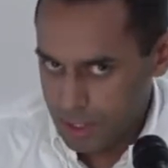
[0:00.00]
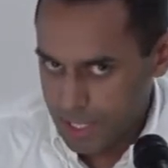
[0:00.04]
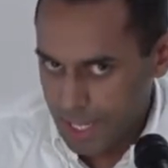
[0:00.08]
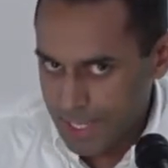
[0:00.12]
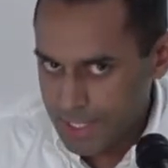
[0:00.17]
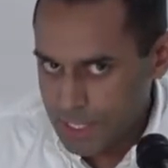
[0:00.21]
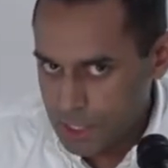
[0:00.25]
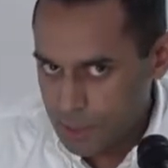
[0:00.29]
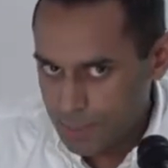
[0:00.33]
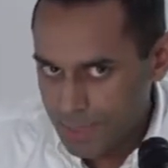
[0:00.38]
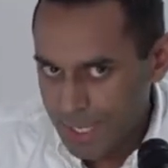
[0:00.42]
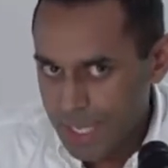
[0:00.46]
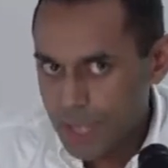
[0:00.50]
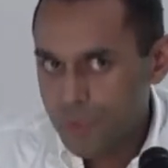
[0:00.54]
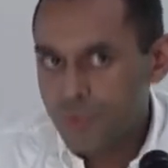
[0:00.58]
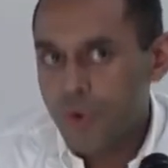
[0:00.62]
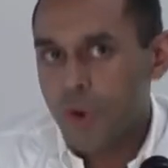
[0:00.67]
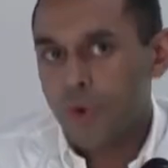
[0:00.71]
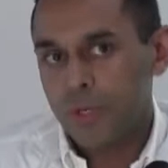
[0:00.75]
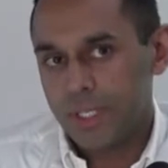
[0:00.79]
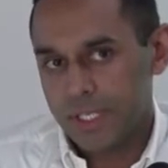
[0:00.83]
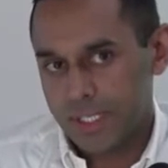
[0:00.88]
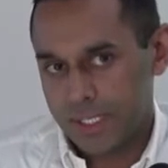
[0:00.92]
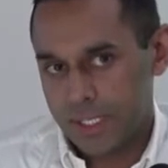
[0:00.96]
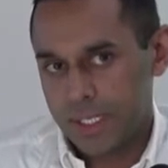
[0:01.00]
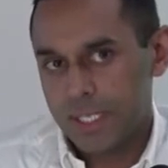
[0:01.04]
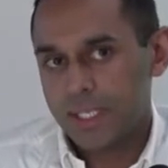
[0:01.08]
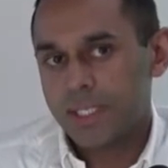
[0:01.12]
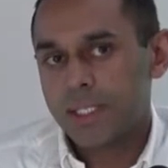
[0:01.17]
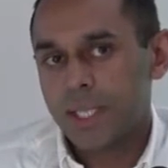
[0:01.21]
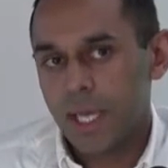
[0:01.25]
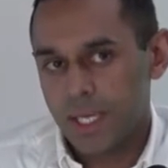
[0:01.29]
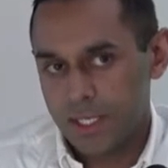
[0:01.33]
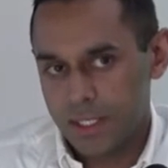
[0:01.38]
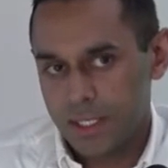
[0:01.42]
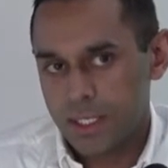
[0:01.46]
tends to be erroneously
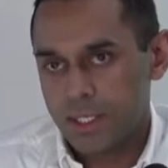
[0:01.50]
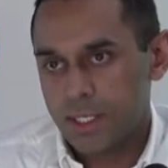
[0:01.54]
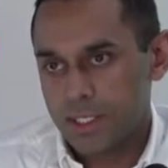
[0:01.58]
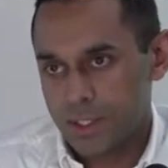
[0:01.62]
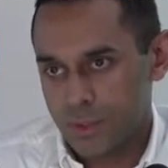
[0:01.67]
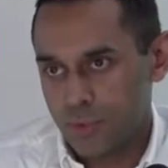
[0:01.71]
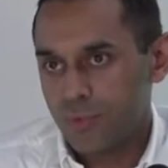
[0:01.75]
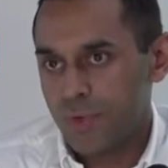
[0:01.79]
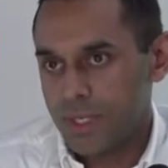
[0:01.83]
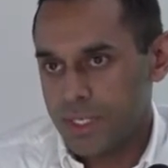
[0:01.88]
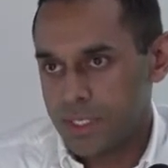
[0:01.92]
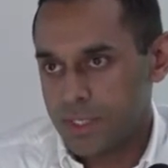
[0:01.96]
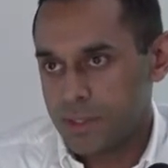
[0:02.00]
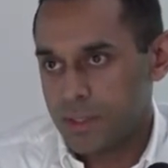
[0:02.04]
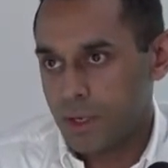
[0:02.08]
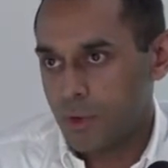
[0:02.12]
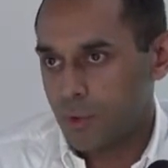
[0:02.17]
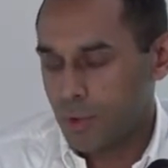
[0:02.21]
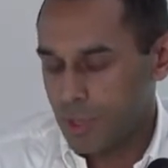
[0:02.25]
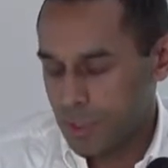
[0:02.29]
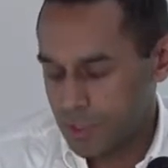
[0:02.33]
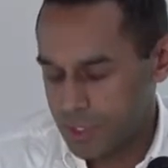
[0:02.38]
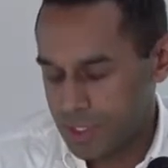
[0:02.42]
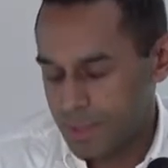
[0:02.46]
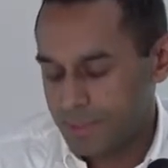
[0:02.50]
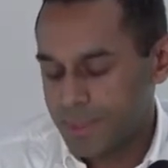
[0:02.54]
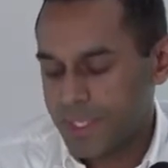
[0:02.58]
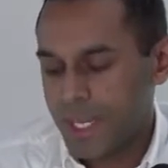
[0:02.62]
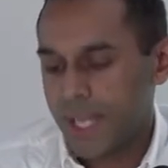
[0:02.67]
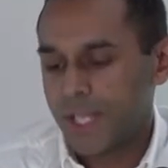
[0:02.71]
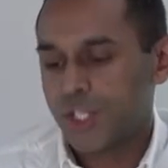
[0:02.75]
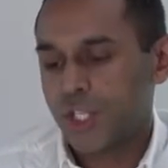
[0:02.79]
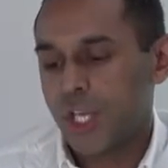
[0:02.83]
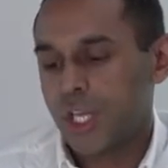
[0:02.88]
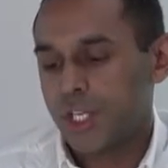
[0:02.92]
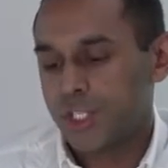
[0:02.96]
cited as a reason or a
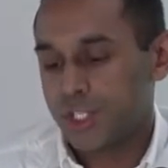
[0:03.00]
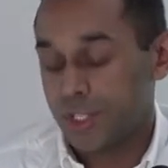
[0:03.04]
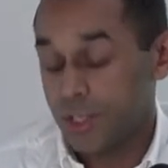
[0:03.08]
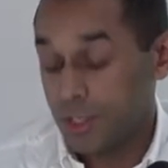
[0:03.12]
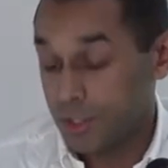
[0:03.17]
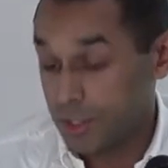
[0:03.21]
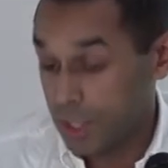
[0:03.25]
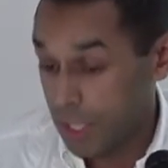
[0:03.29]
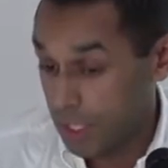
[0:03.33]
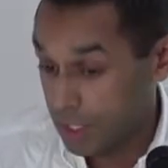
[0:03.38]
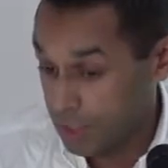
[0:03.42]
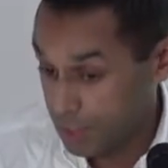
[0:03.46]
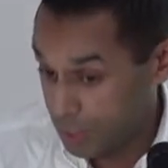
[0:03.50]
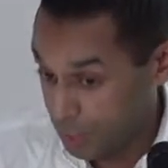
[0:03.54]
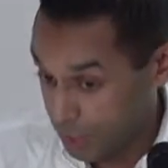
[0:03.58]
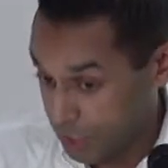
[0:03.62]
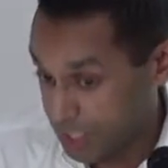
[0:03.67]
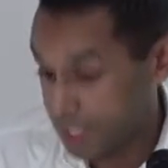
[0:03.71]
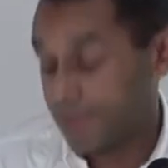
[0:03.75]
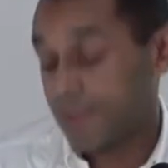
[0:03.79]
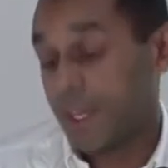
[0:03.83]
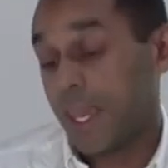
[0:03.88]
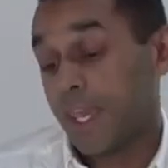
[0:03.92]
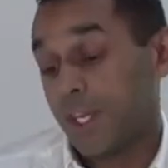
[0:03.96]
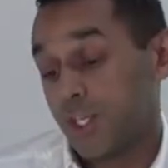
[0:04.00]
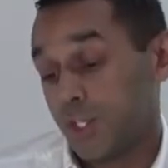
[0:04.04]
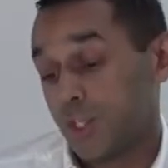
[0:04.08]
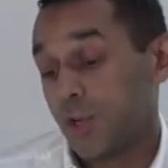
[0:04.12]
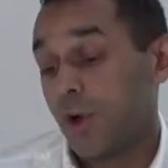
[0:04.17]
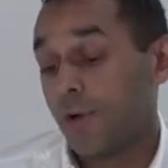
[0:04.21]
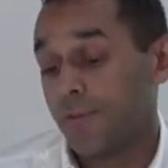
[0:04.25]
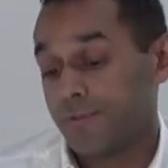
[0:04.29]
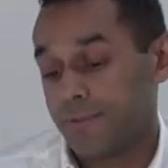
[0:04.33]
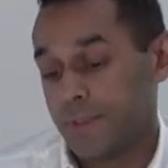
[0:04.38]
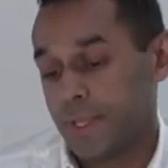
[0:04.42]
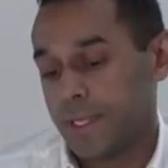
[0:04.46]
substantiation, a
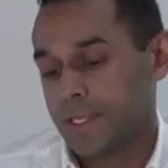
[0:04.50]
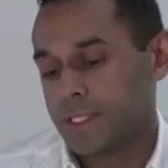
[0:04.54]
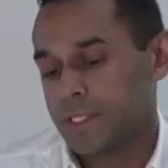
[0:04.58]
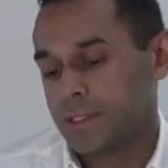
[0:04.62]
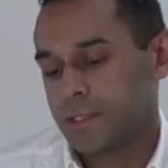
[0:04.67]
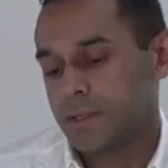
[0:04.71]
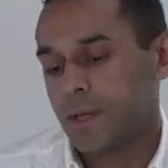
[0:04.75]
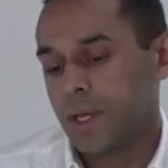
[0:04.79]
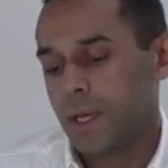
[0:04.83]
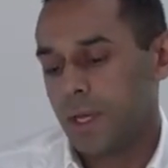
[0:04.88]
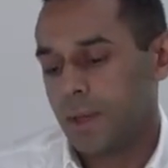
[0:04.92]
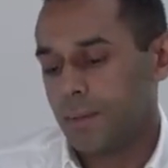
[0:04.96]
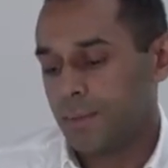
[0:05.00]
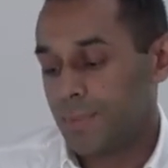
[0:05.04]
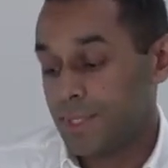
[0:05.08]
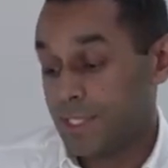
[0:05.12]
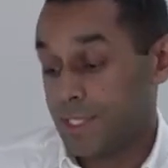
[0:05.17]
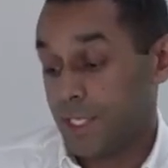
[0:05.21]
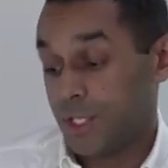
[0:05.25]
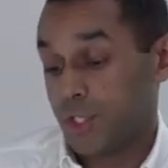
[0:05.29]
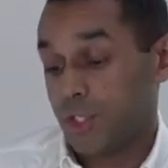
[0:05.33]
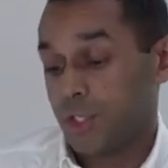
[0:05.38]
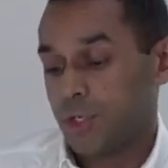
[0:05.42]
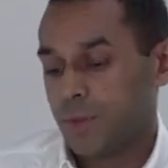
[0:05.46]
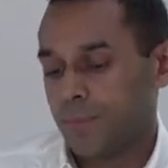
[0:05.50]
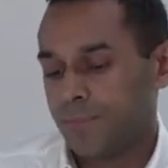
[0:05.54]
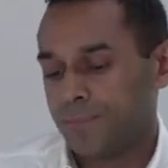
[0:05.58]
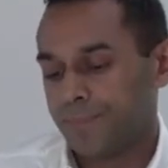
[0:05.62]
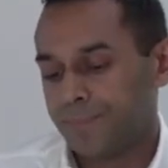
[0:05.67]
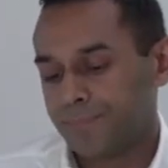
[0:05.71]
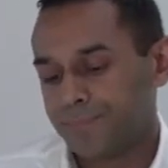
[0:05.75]
justification of this position.